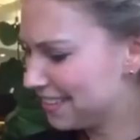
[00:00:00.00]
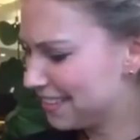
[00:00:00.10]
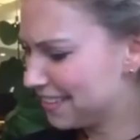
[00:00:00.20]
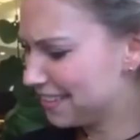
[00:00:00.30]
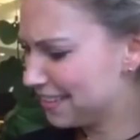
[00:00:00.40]

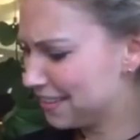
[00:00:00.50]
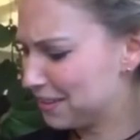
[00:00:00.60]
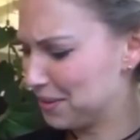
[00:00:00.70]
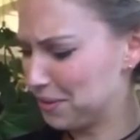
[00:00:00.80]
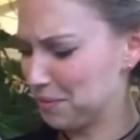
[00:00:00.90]

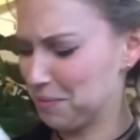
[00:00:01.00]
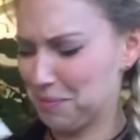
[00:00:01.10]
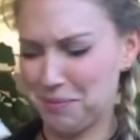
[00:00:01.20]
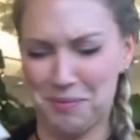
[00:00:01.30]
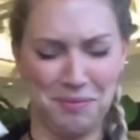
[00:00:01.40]

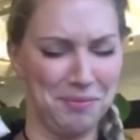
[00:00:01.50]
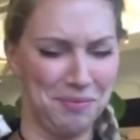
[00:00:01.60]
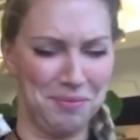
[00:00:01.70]
No one is speaking in this clip.